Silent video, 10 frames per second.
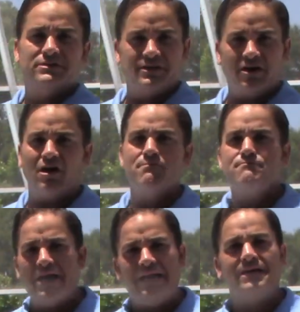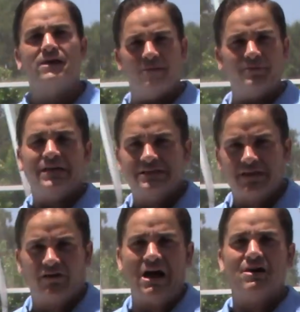So there are many companies
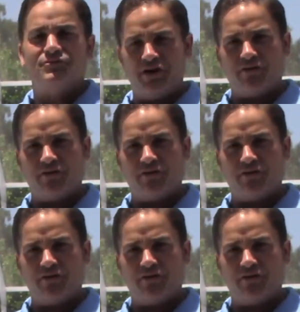that are out